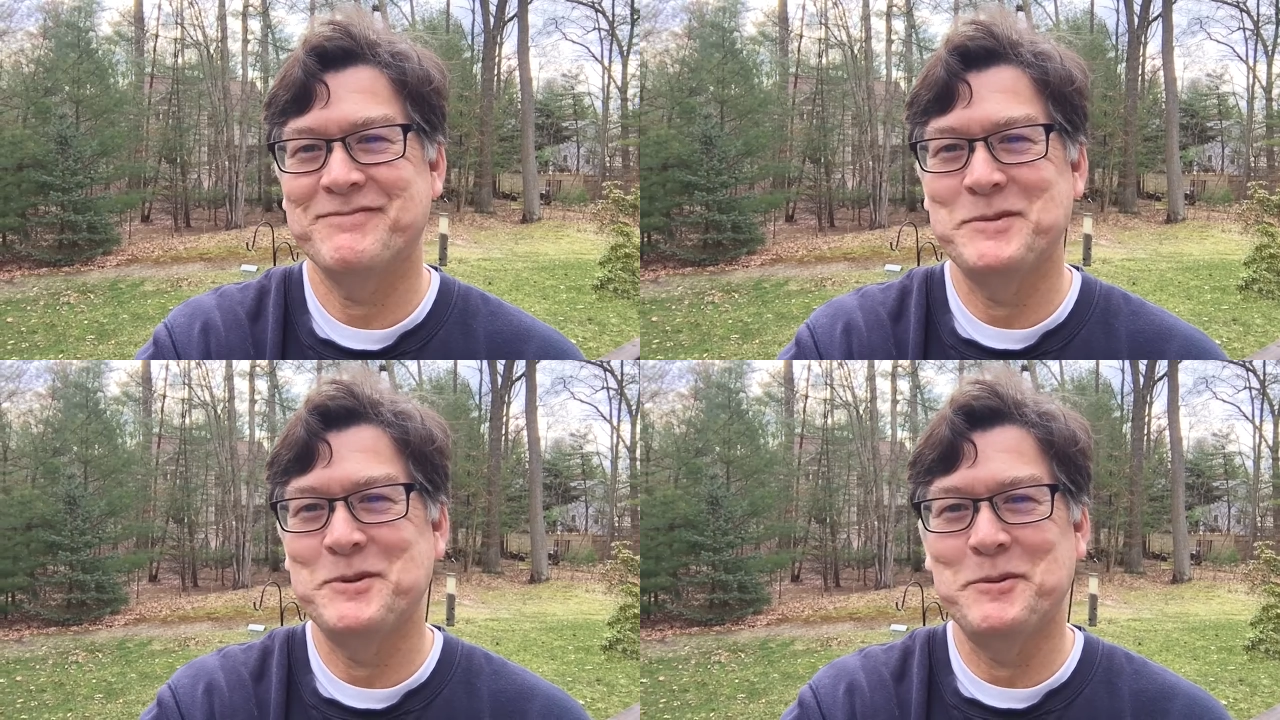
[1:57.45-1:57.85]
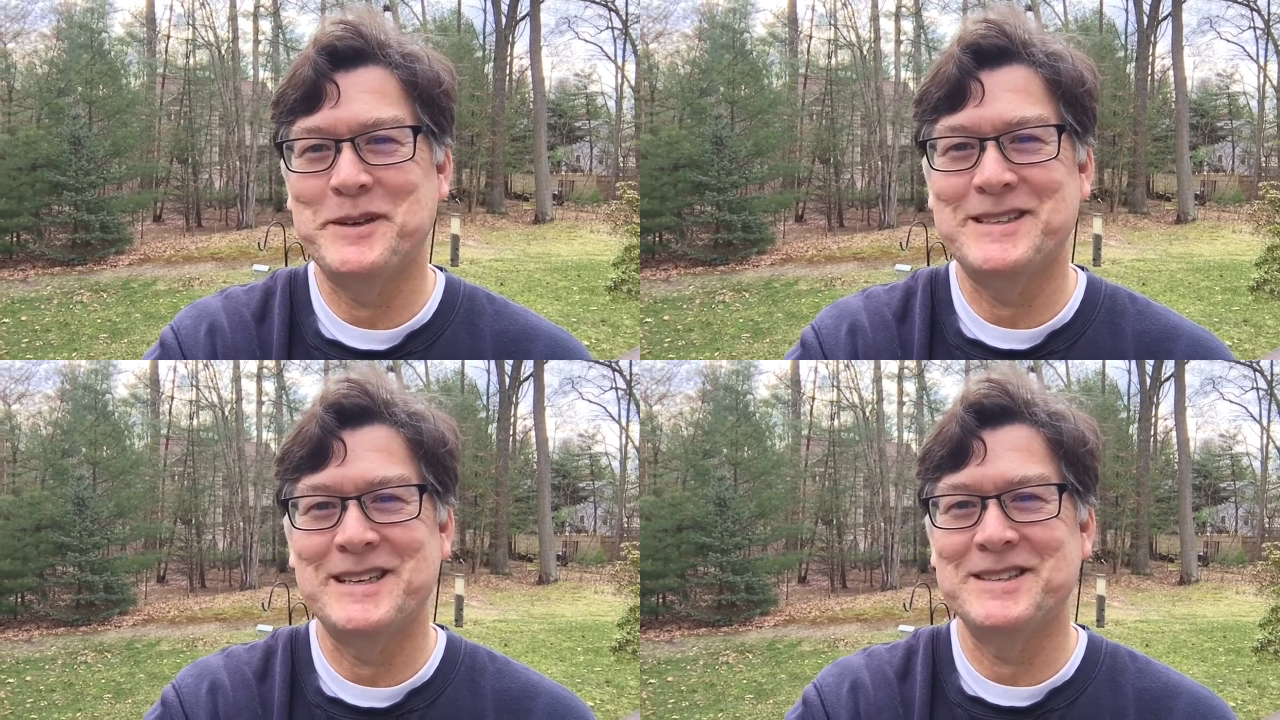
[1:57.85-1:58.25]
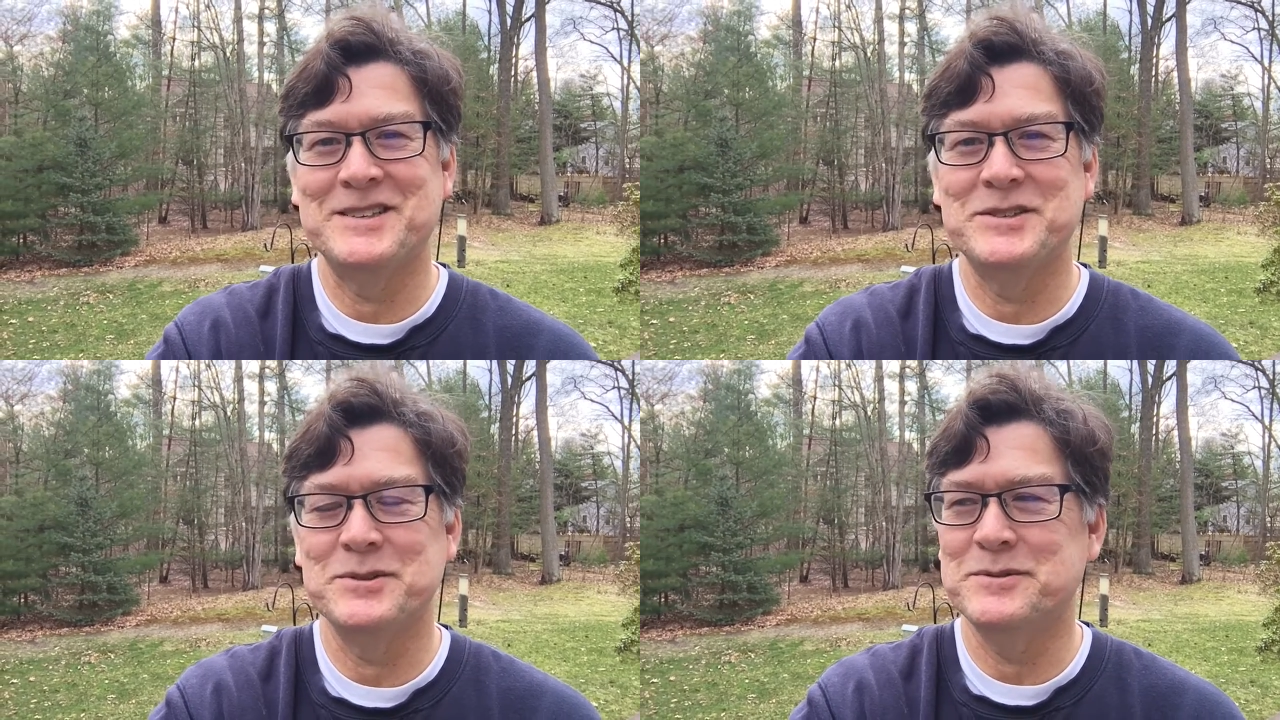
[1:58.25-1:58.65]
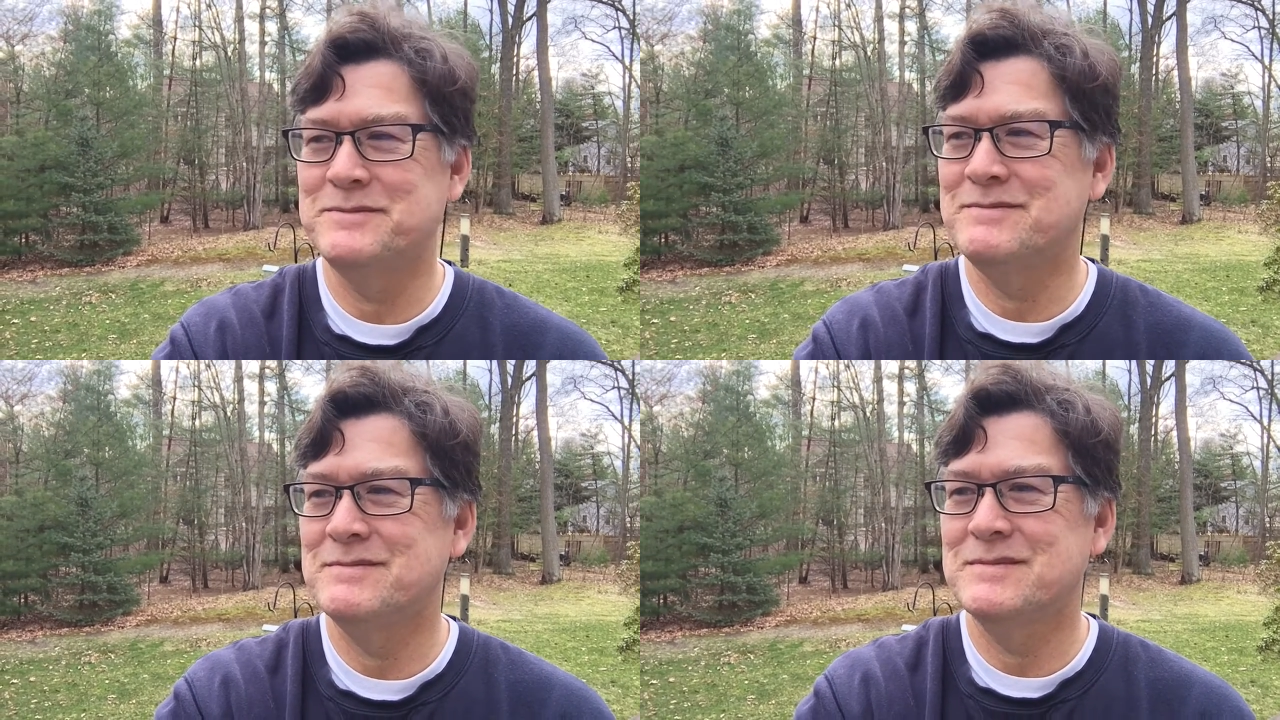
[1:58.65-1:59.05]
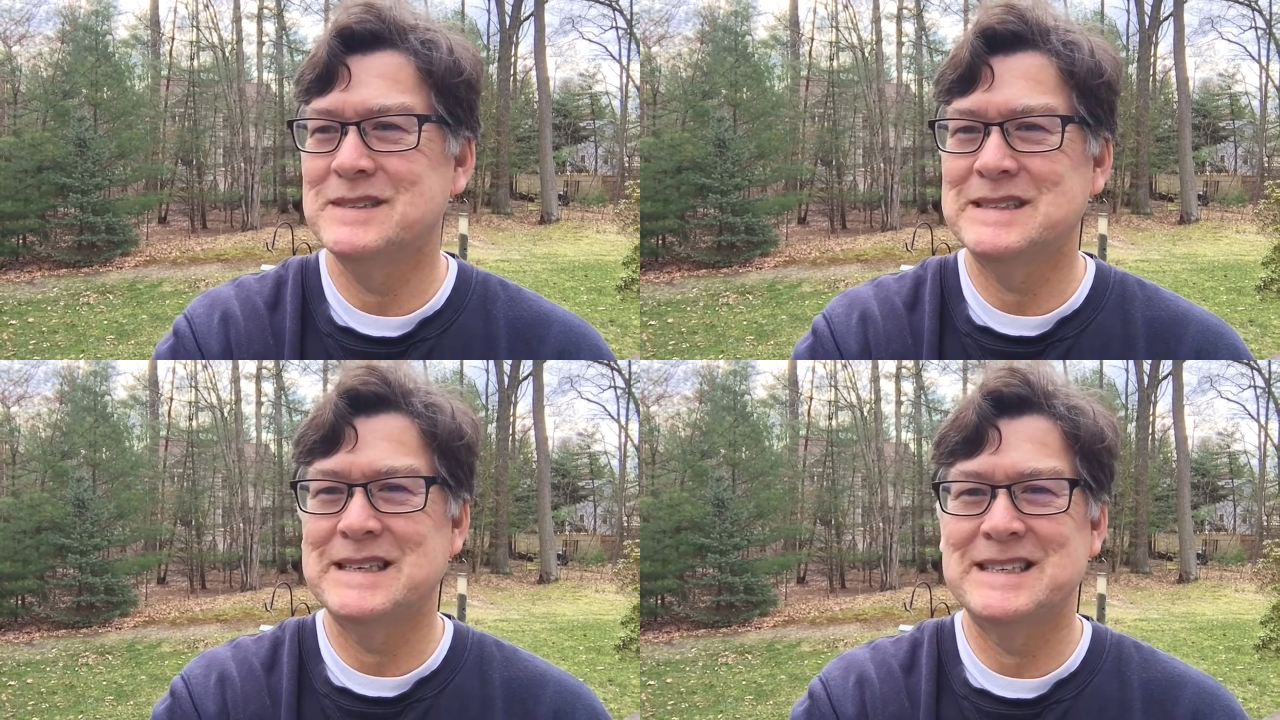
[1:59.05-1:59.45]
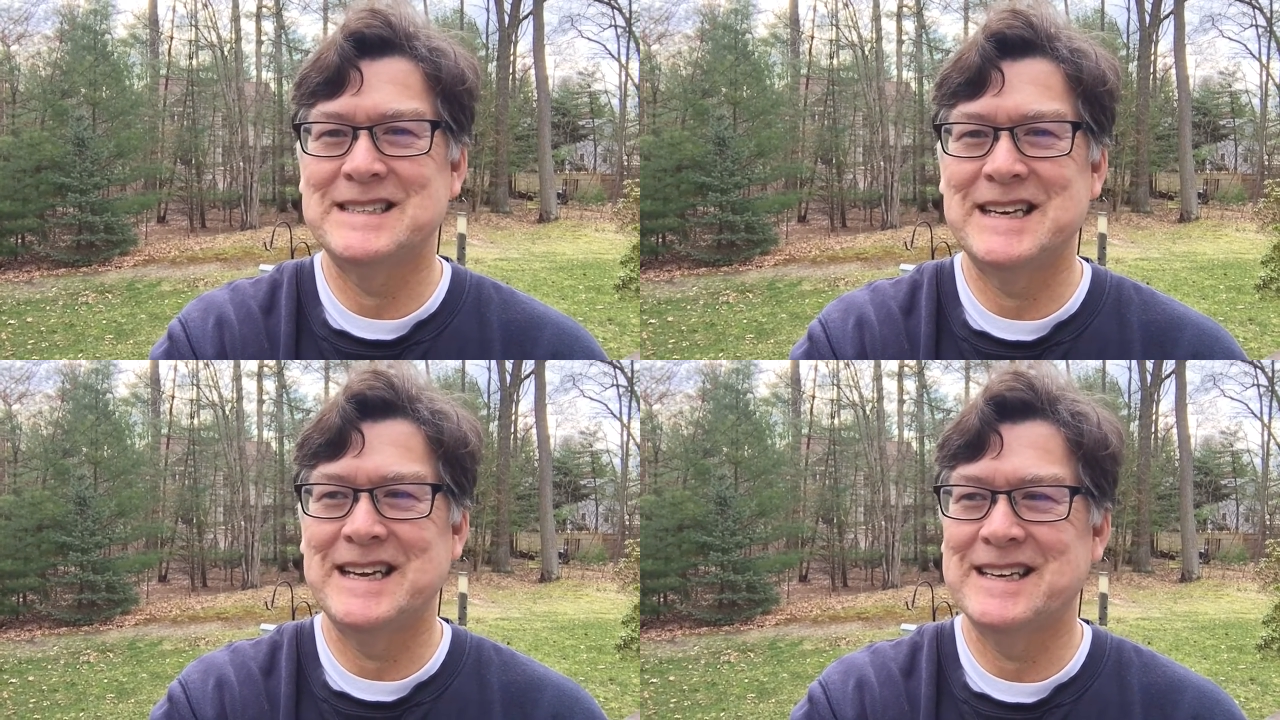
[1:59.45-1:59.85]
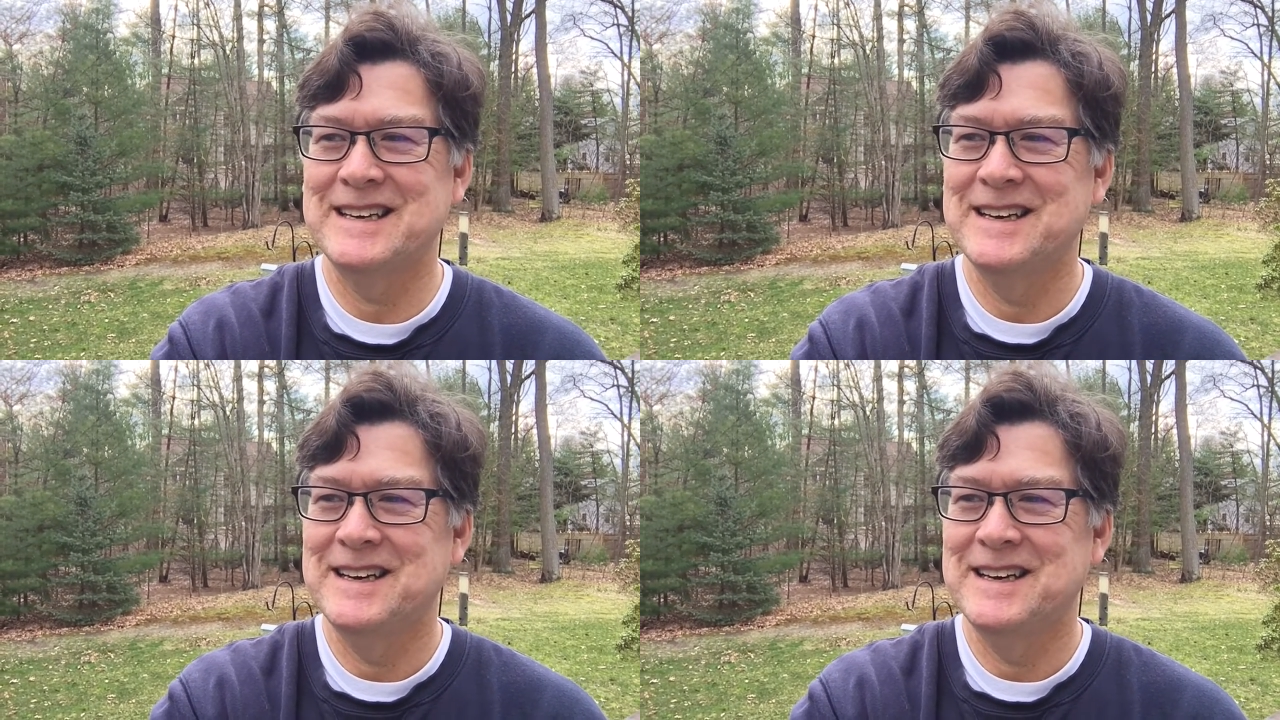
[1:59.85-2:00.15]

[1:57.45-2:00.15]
what we tend to do. We tend to take